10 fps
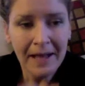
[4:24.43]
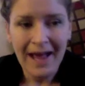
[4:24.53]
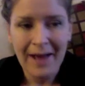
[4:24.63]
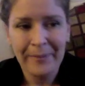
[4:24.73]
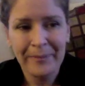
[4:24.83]

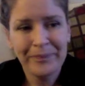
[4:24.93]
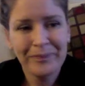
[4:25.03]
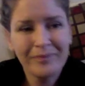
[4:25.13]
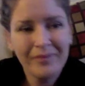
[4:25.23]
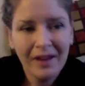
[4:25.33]

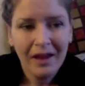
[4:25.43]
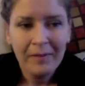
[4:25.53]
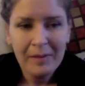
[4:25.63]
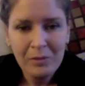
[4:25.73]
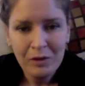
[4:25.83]

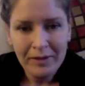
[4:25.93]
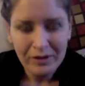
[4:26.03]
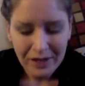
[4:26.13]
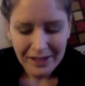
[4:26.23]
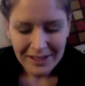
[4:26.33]
I've been more about
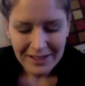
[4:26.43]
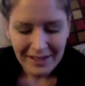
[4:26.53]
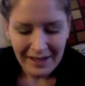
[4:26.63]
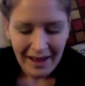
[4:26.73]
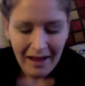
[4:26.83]
trying to just
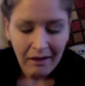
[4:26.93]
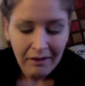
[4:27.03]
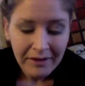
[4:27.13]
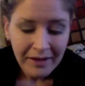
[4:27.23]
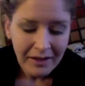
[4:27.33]
get
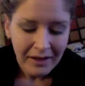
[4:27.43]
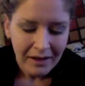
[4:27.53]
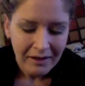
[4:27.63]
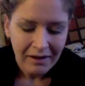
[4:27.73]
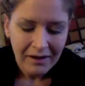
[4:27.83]
healthy
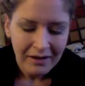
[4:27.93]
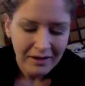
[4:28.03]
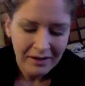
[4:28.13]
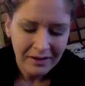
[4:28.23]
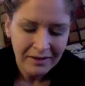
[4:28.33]
and not
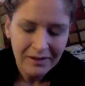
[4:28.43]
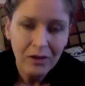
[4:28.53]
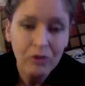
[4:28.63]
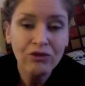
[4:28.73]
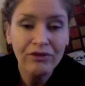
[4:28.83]

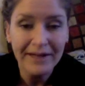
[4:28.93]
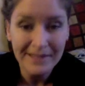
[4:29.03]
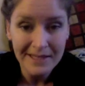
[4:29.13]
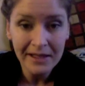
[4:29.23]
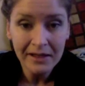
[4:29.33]
go
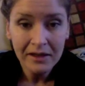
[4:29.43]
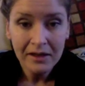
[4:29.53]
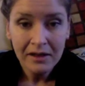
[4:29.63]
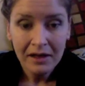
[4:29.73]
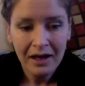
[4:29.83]
crazy.
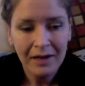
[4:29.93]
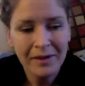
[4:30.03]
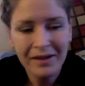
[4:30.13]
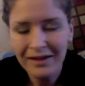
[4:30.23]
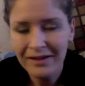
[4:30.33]
I'm
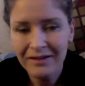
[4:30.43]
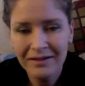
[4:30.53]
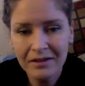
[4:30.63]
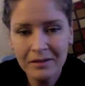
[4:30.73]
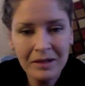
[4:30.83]
not
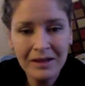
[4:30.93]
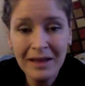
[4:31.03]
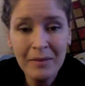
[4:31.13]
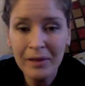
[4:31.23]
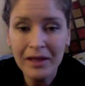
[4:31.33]

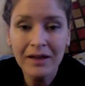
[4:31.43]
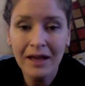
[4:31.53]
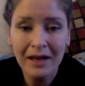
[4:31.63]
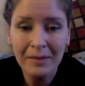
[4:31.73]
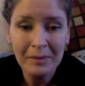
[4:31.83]
that big on
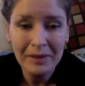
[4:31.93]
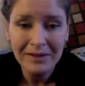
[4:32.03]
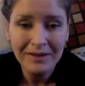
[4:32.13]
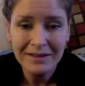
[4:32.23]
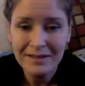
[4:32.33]
that. I'm not big
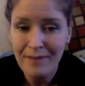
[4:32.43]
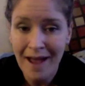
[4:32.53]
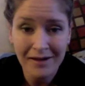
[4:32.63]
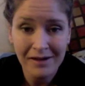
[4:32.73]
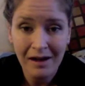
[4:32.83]
on the
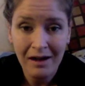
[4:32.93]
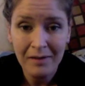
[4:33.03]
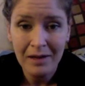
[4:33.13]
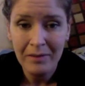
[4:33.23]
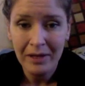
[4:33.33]
smack talk. I'm
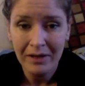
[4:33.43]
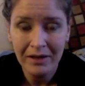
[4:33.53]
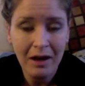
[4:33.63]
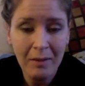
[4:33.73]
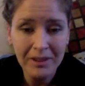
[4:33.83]
not big on the
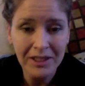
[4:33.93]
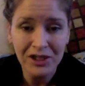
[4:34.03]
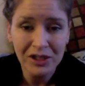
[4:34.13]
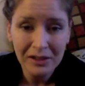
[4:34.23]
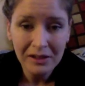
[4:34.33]

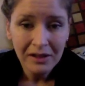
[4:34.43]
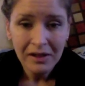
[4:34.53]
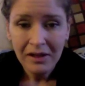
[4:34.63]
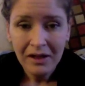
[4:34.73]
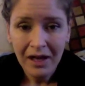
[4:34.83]
competition.
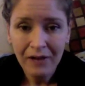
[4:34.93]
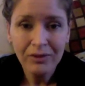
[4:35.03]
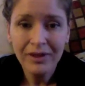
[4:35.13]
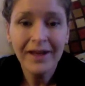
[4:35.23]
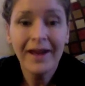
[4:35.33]
I
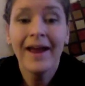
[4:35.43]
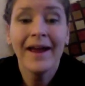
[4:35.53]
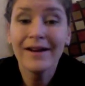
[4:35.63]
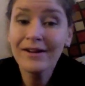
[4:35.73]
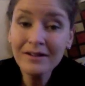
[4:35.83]
don't
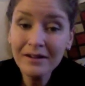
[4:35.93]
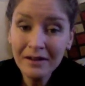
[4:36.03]
care